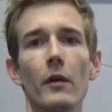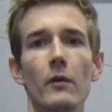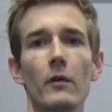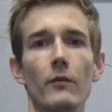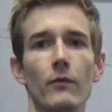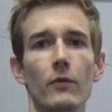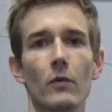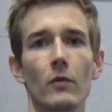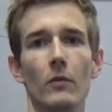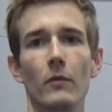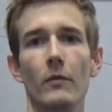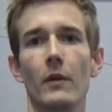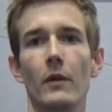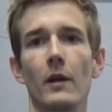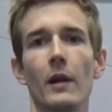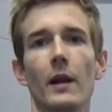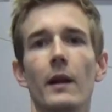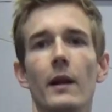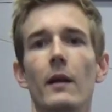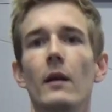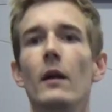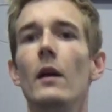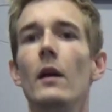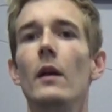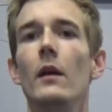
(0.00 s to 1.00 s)
of you. Like
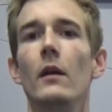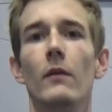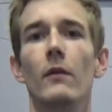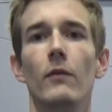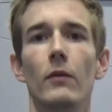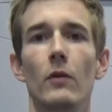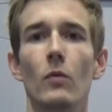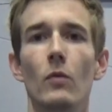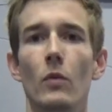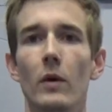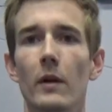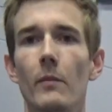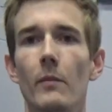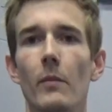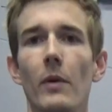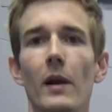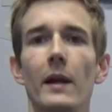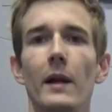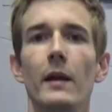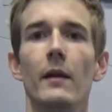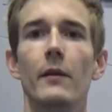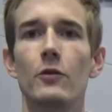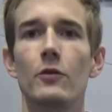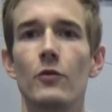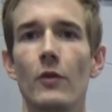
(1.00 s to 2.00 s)
if you want to
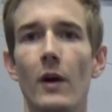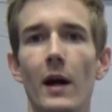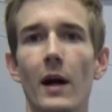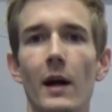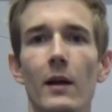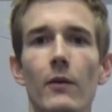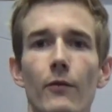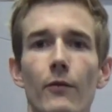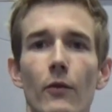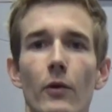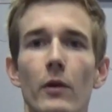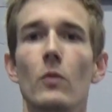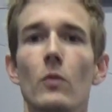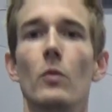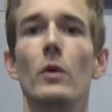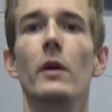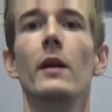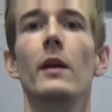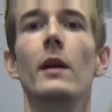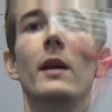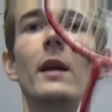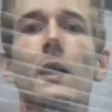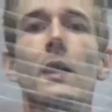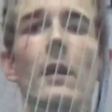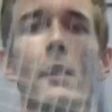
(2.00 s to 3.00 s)
play a drive or you want to
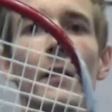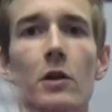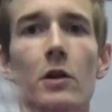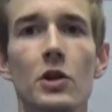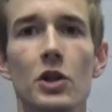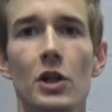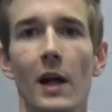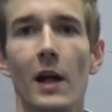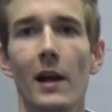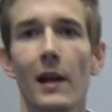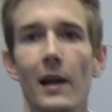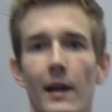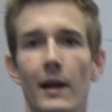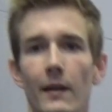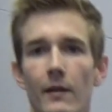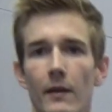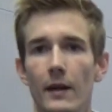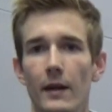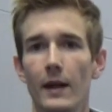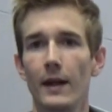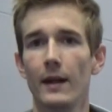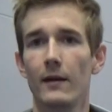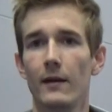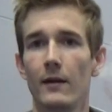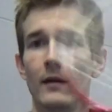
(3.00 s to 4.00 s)
kill the shuttle at the
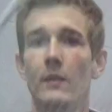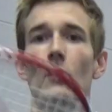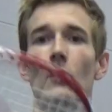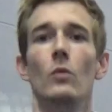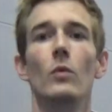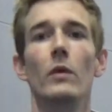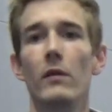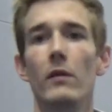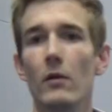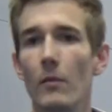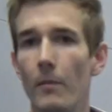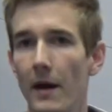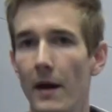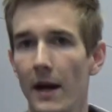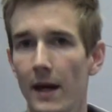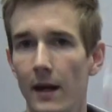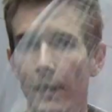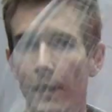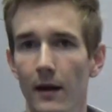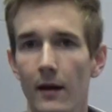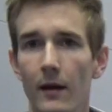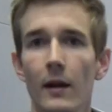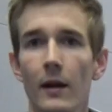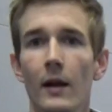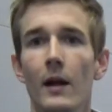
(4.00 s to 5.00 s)
net with your
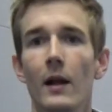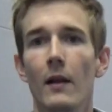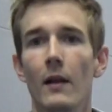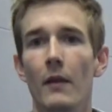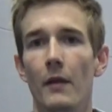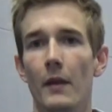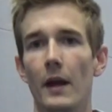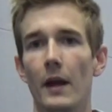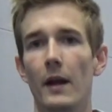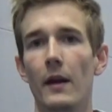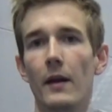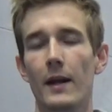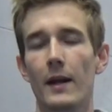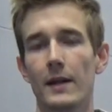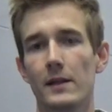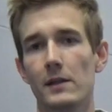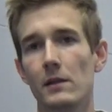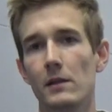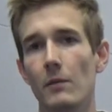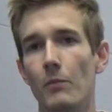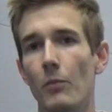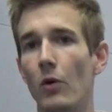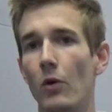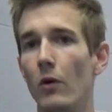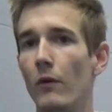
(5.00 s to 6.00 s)
backhand, then that's
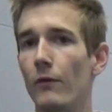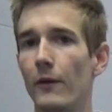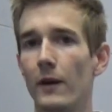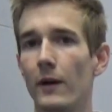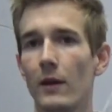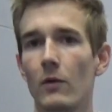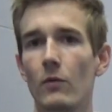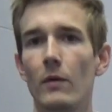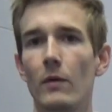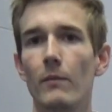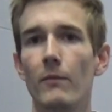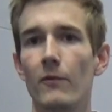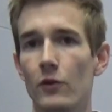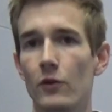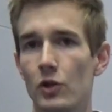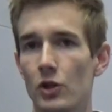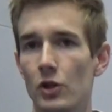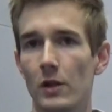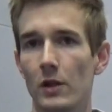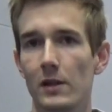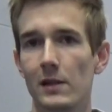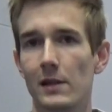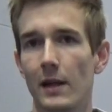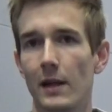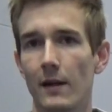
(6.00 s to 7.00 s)
the perfect grip for
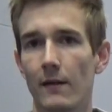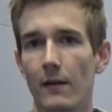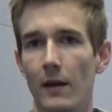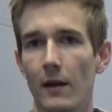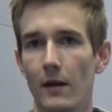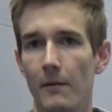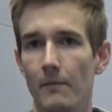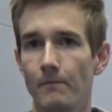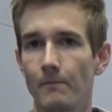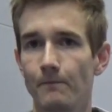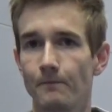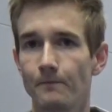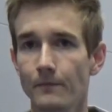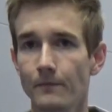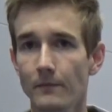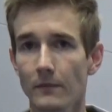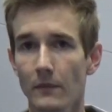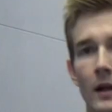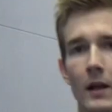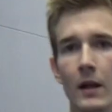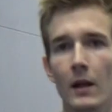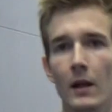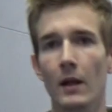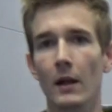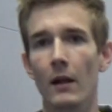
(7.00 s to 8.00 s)
shots like that.
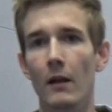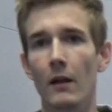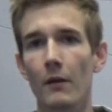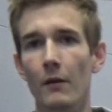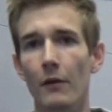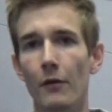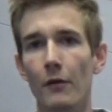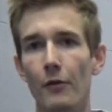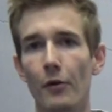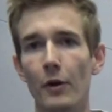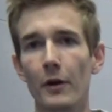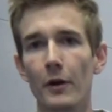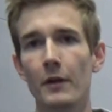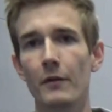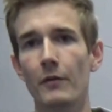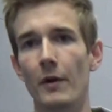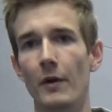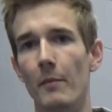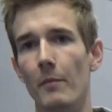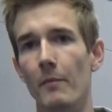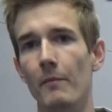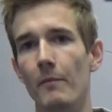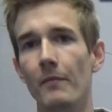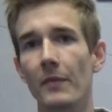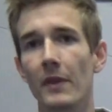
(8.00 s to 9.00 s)
The third grip,
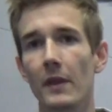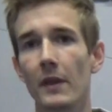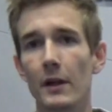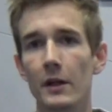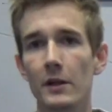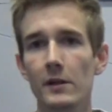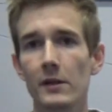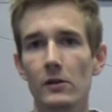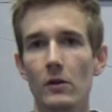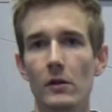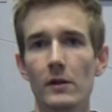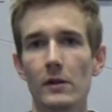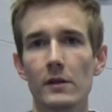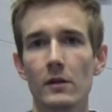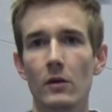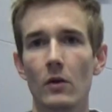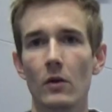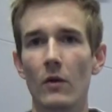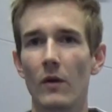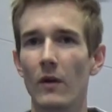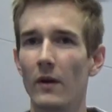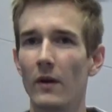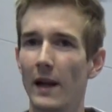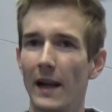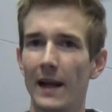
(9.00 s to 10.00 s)
there's
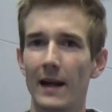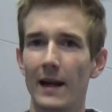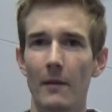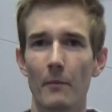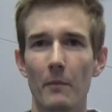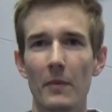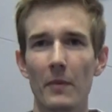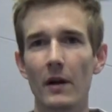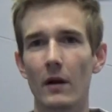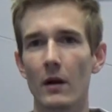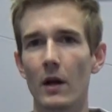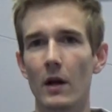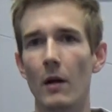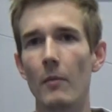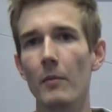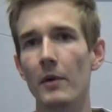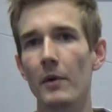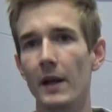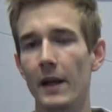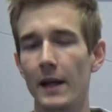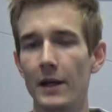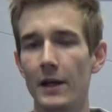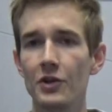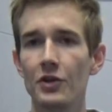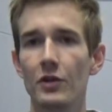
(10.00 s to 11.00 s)
also like a bit of
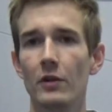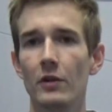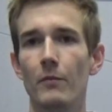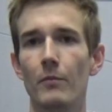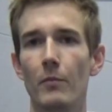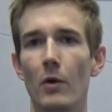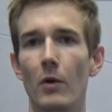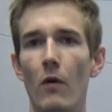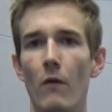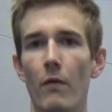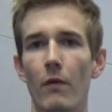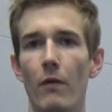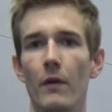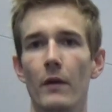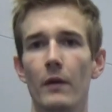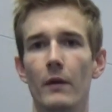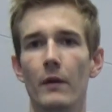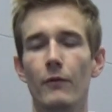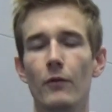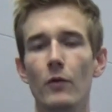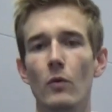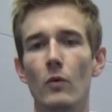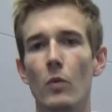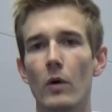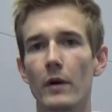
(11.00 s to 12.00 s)
combination of both.
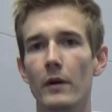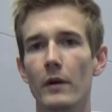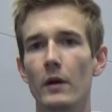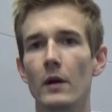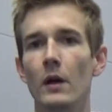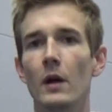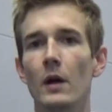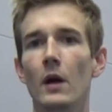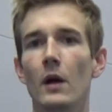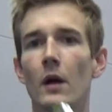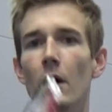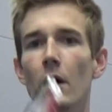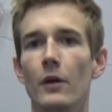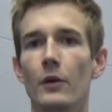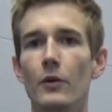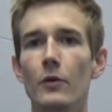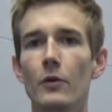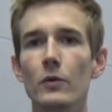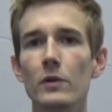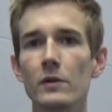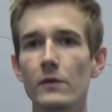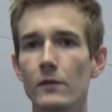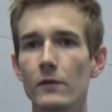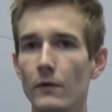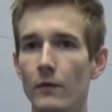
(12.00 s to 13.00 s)
If you want to
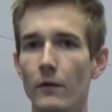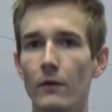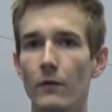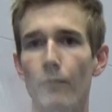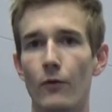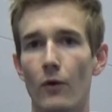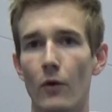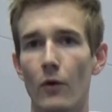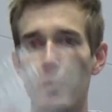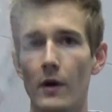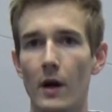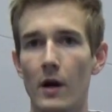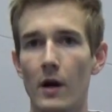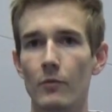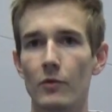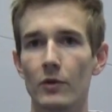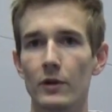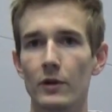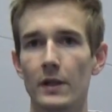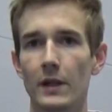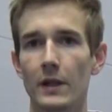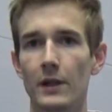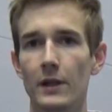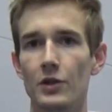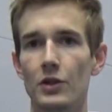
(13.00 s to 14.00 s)
use forearm
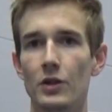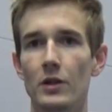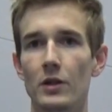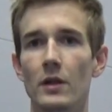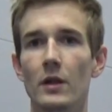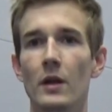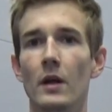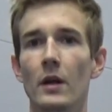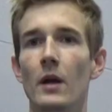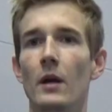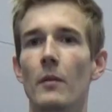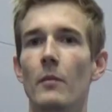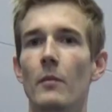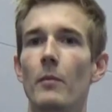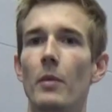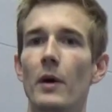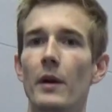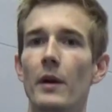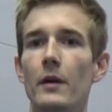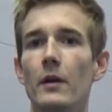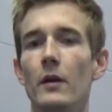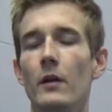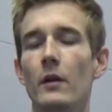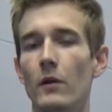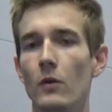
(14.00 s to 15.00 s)
rotation,
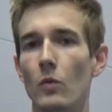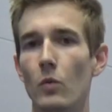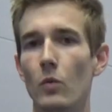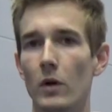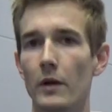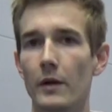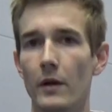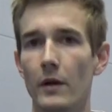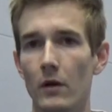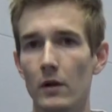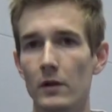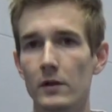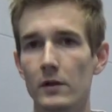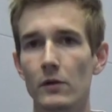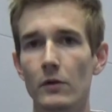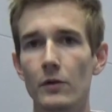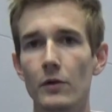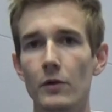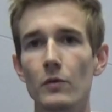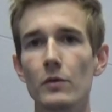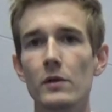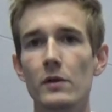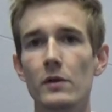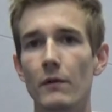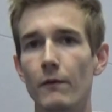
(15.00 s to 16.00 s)
but you want to also
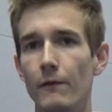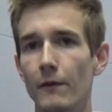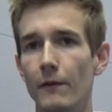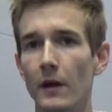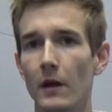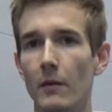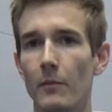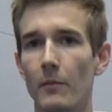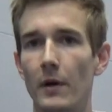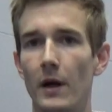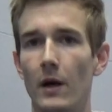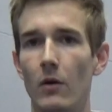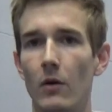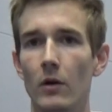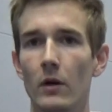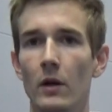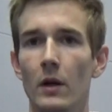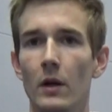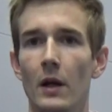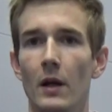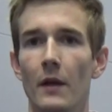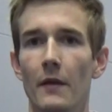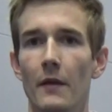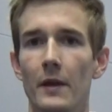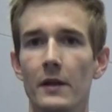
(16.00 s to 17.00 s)
use your finger power,
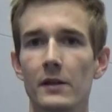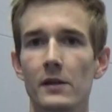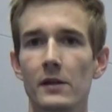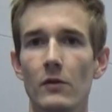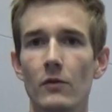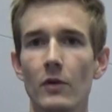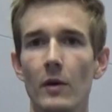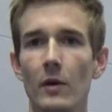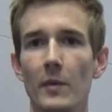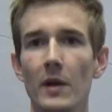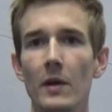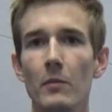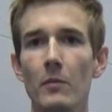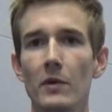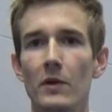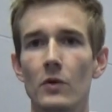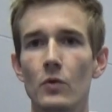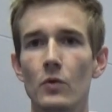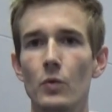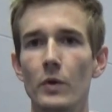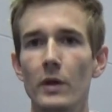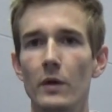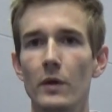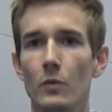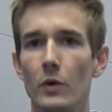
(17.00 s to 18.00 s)
there's a grip in
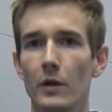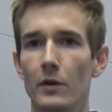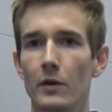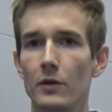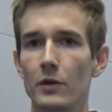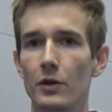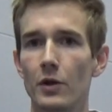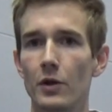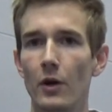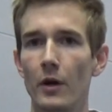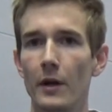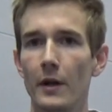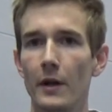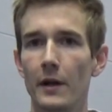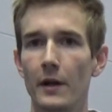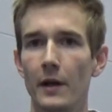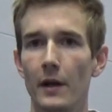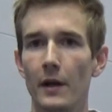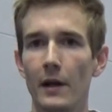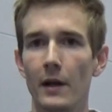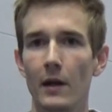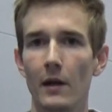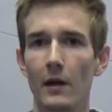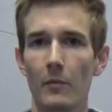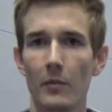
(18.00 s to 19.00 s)
between where you turn it a
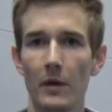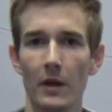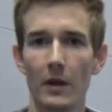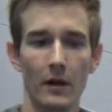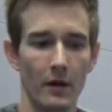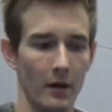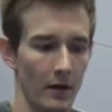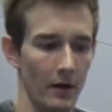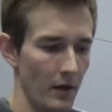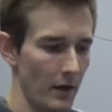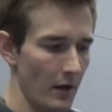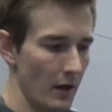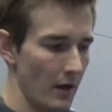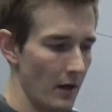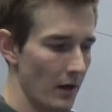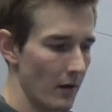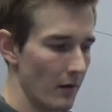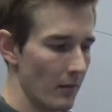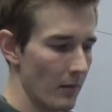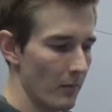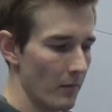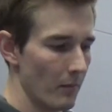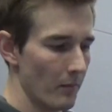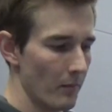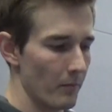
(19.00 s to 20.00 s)
little bit,
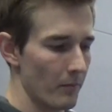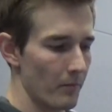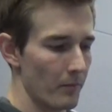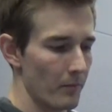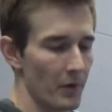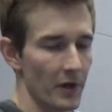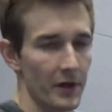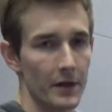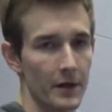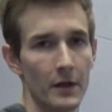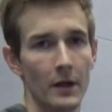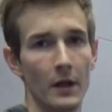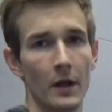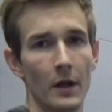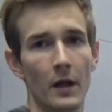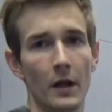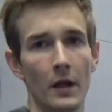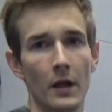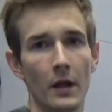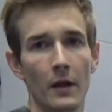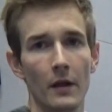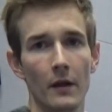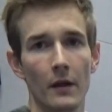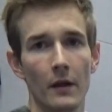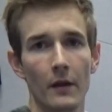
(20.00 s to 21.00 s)
but
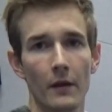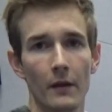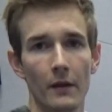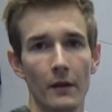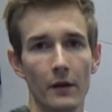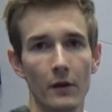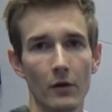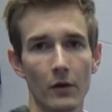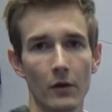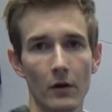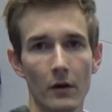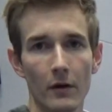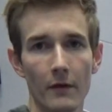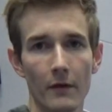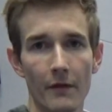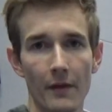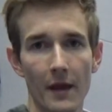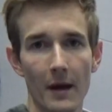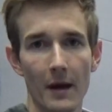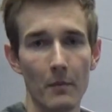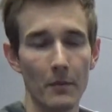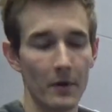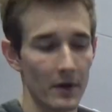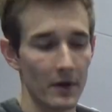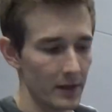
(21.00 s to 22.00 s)
your
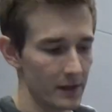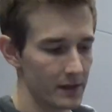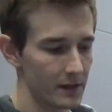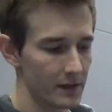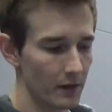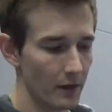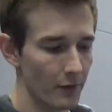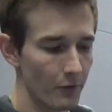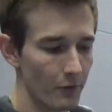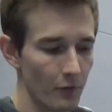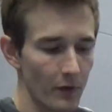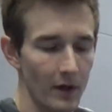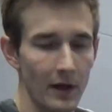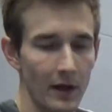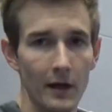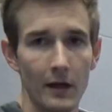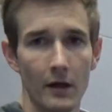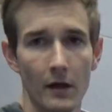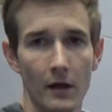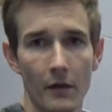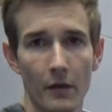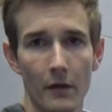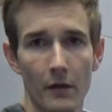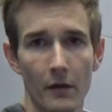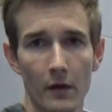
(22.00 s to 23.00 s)
thumb is not really
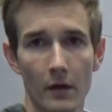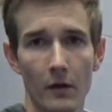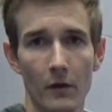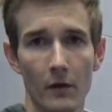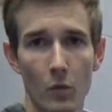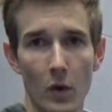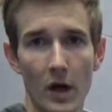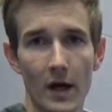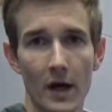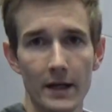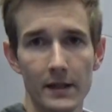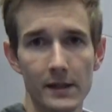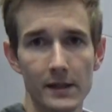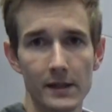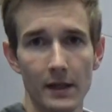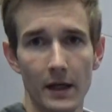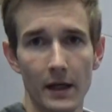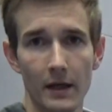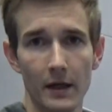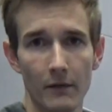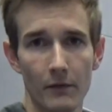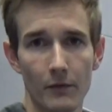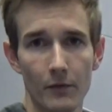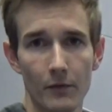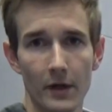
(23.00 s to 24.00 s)
on the wide
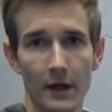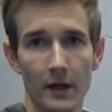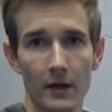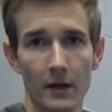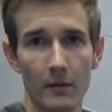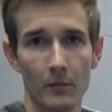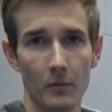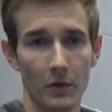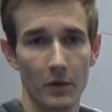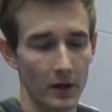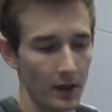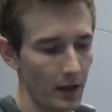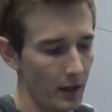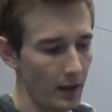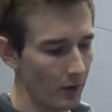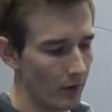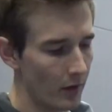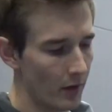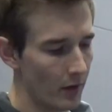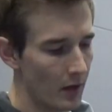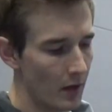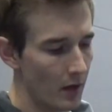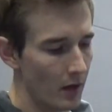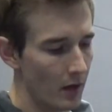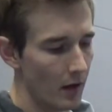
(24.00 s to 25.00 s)
side of the racket, but here
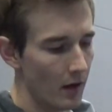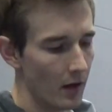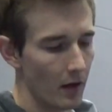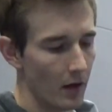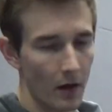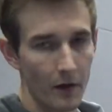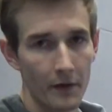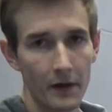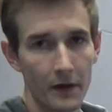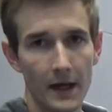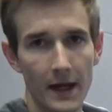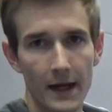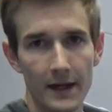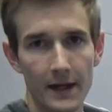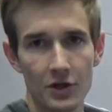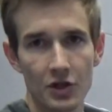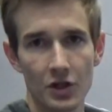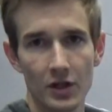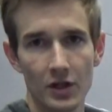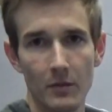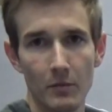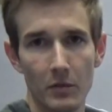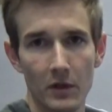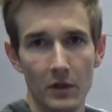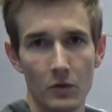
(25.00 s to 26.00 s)
on the edge
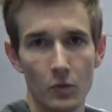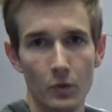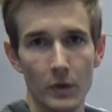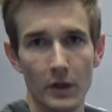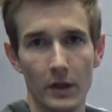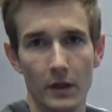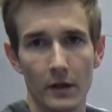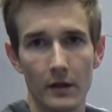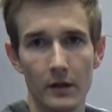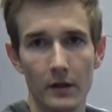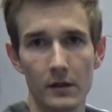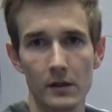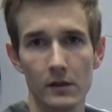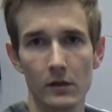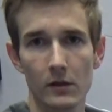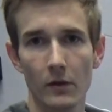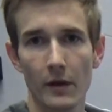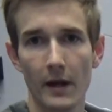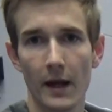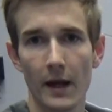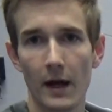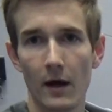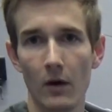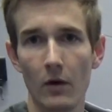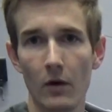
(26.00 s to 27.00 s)
in between. So
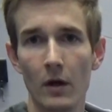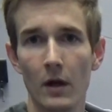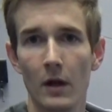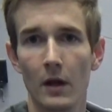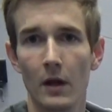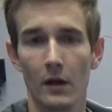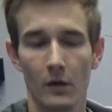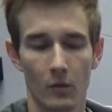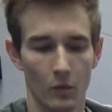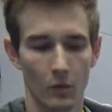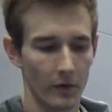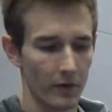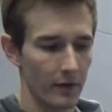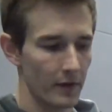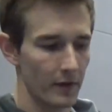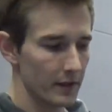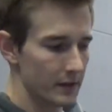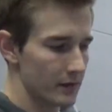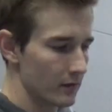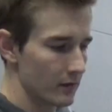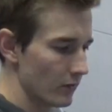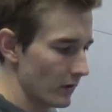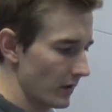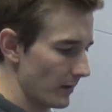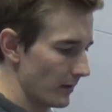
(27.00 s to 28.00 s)
now with
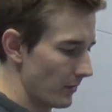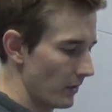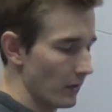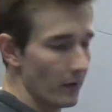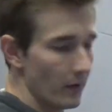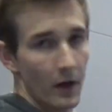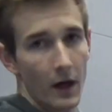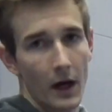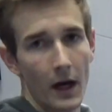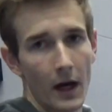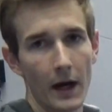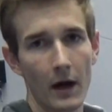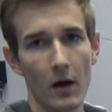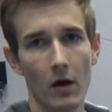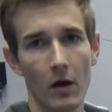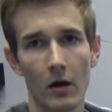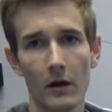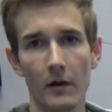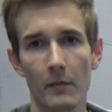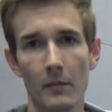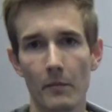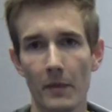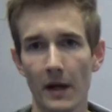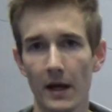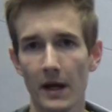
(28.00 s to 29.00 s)
this grip, I call
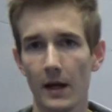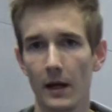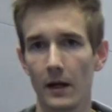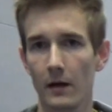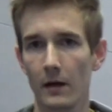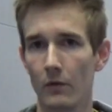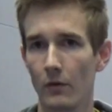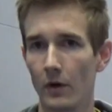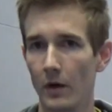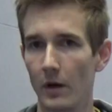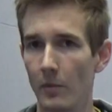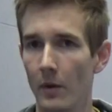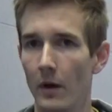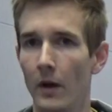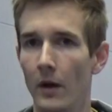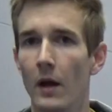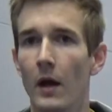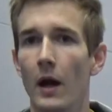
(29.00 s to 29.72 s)
it backhand grip,